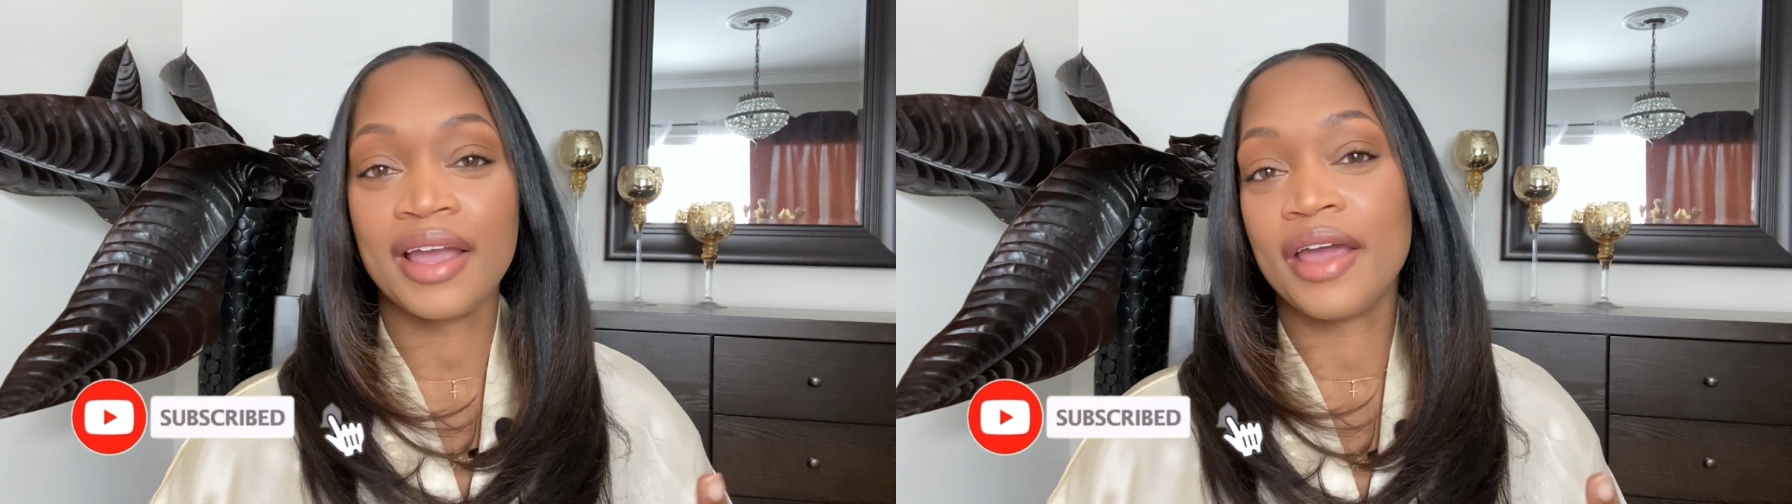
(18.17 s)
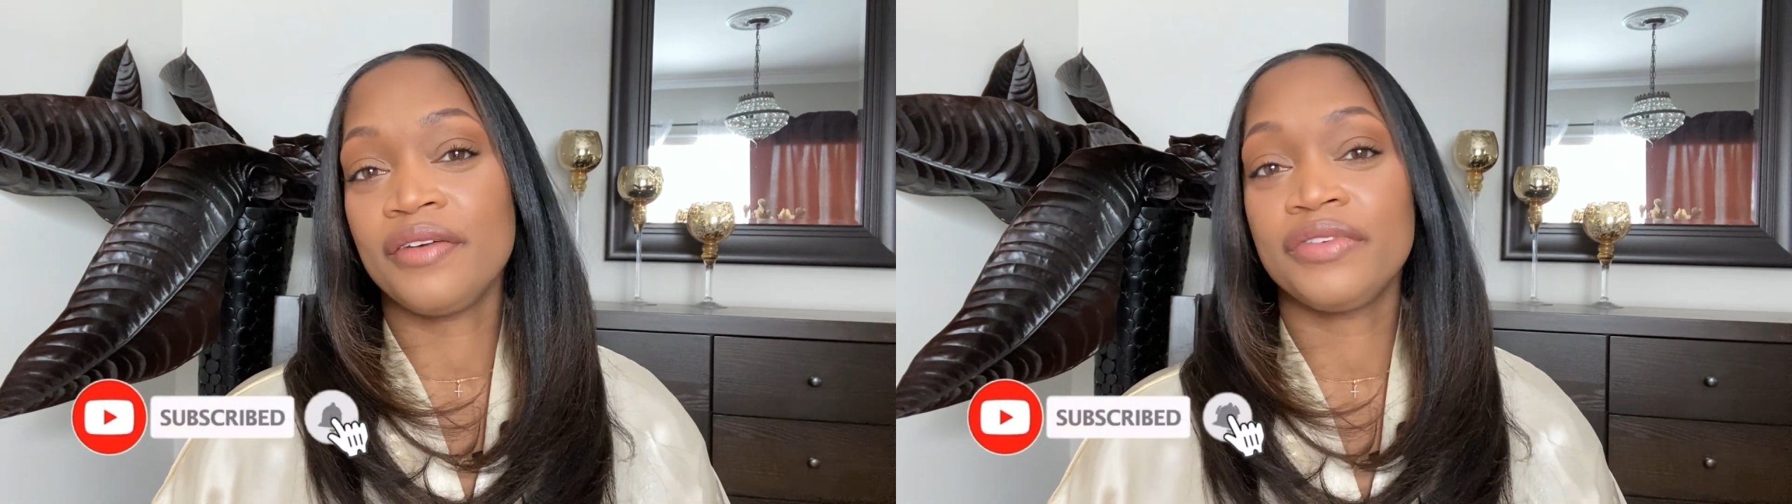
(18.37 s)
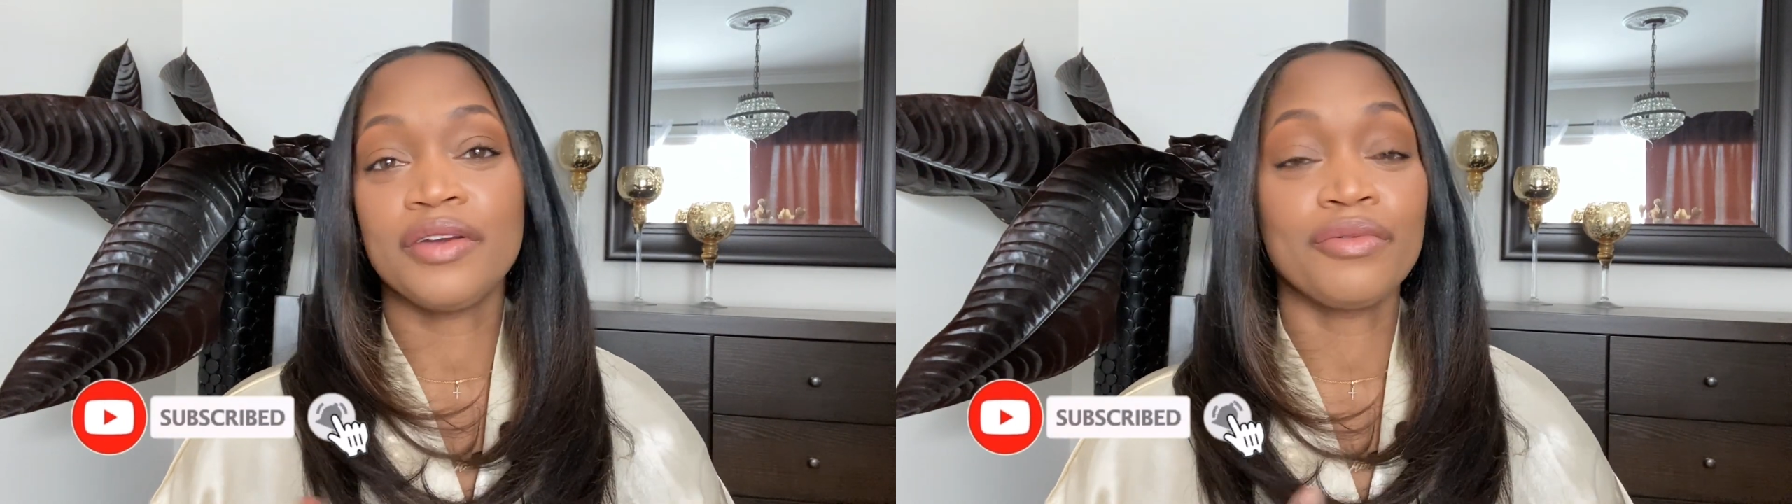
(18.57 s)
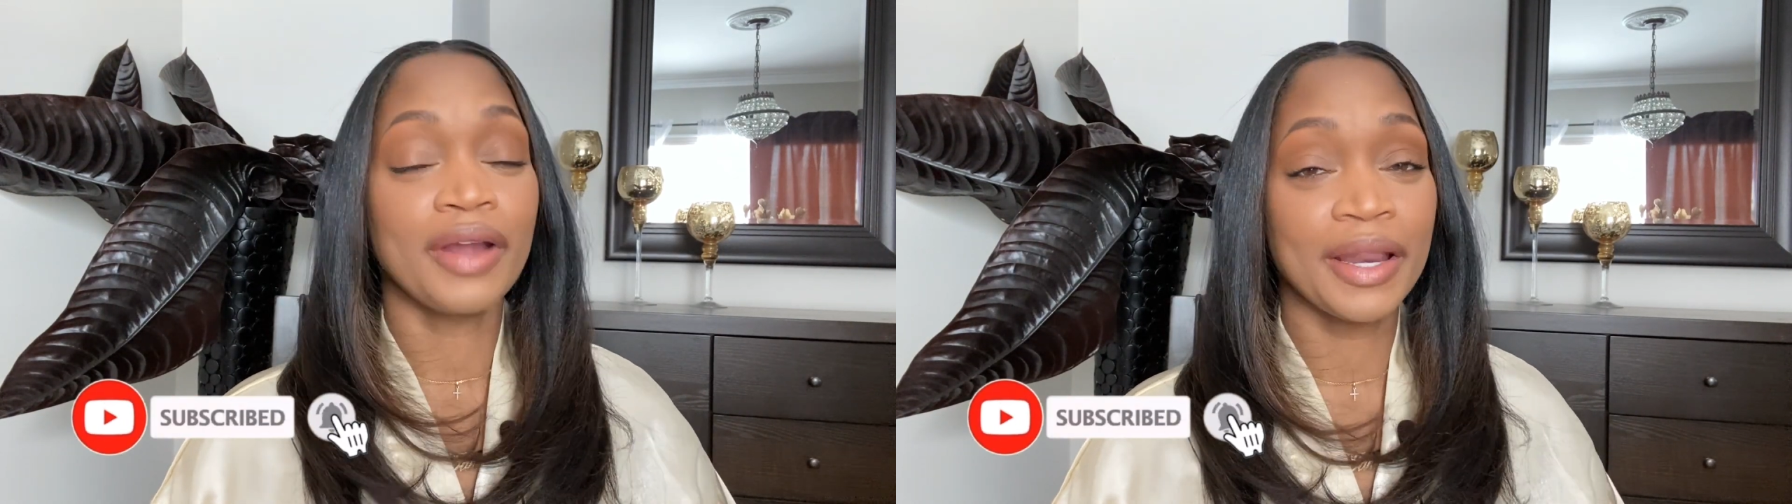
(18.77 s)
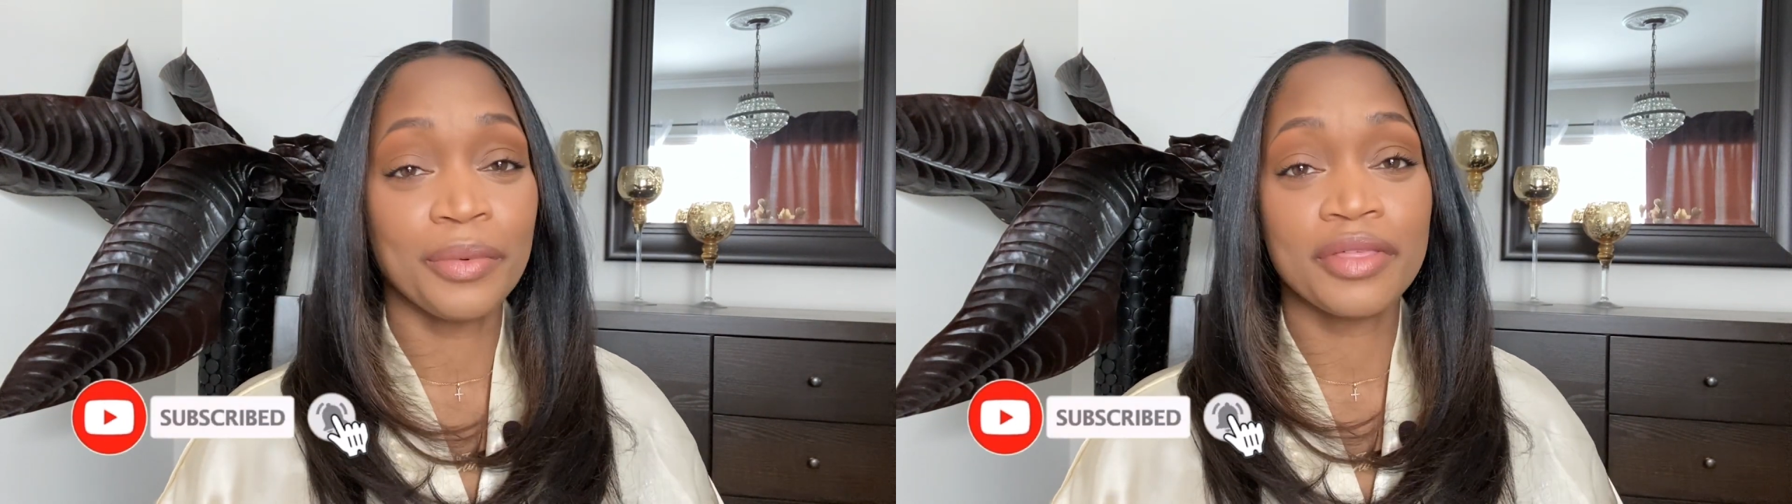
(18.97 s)
kind of get
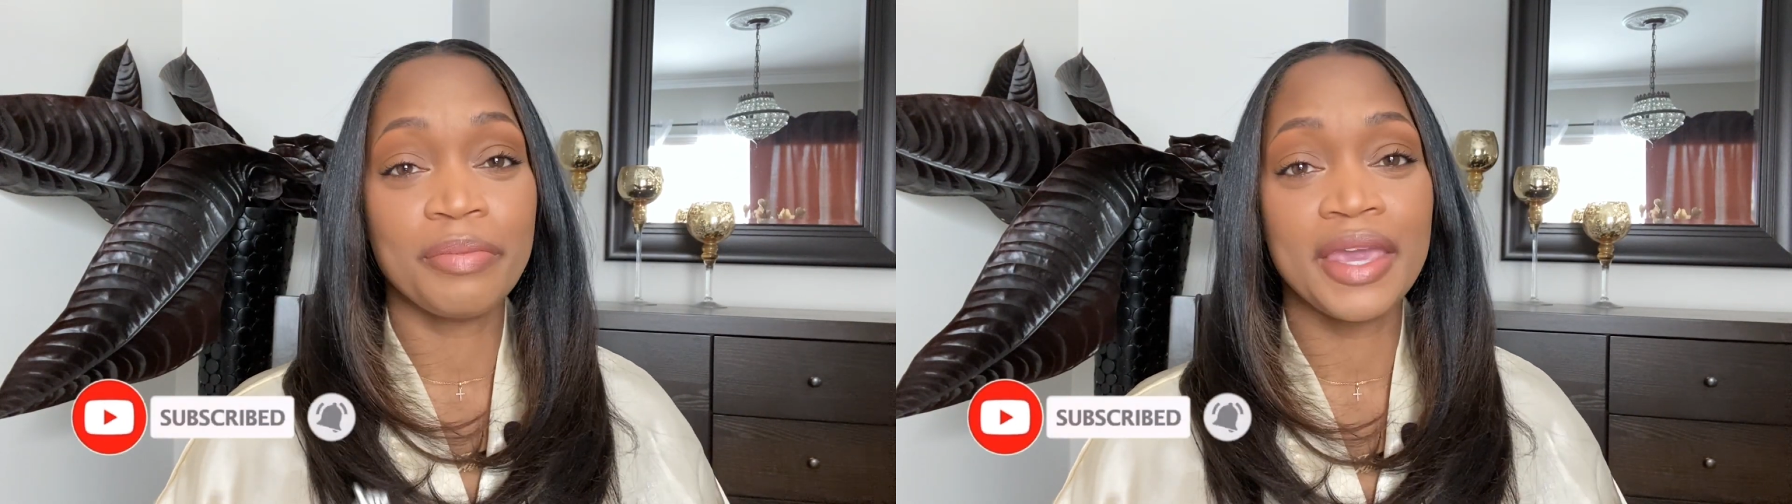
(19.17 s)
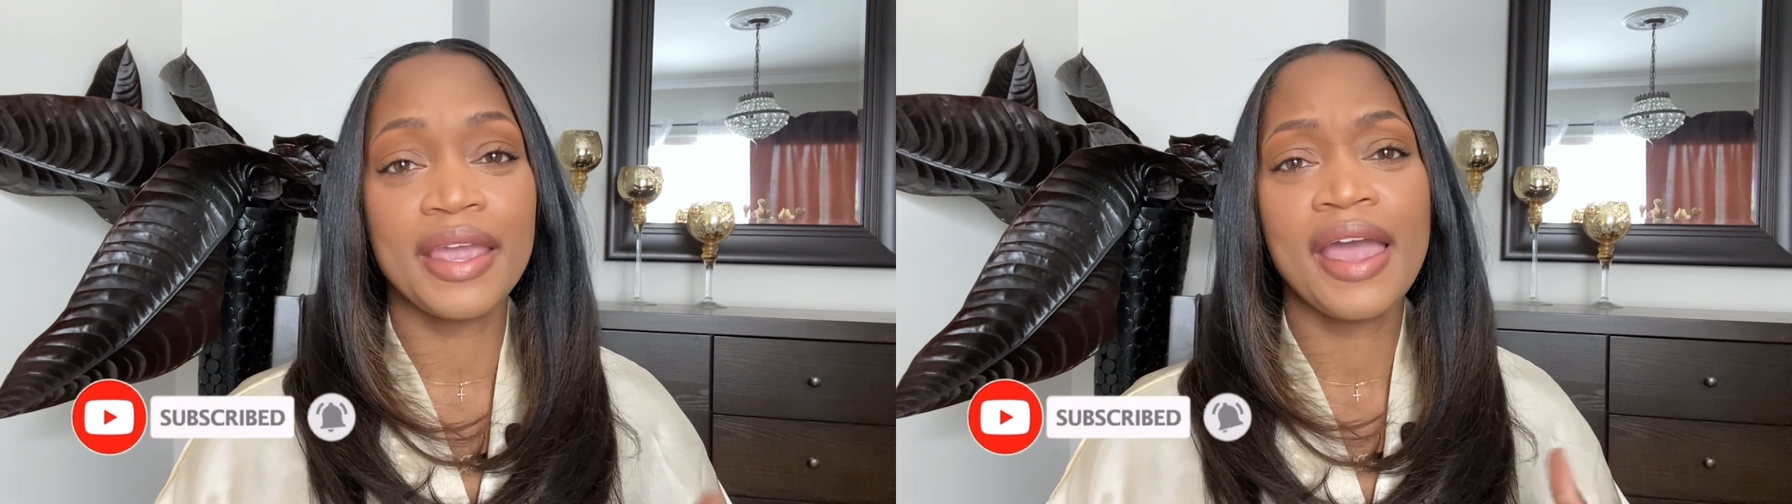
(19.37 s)
ready with me.